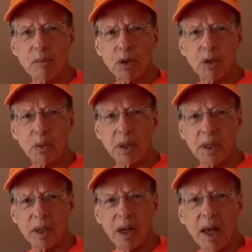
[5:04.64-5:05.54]

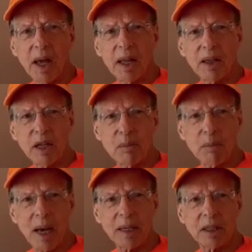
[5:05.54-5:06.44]
between the
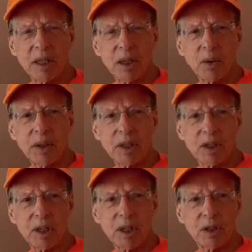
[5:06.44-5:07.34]
imaginary
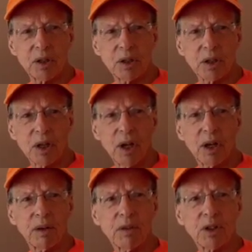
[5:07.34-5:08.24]
extensions
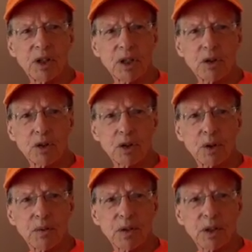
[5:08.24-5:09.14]
of the center
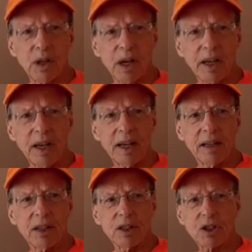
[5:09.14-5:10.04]
service line
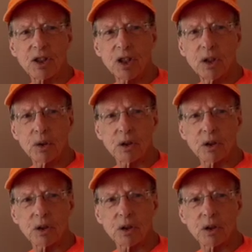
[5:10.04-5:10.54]
and the singles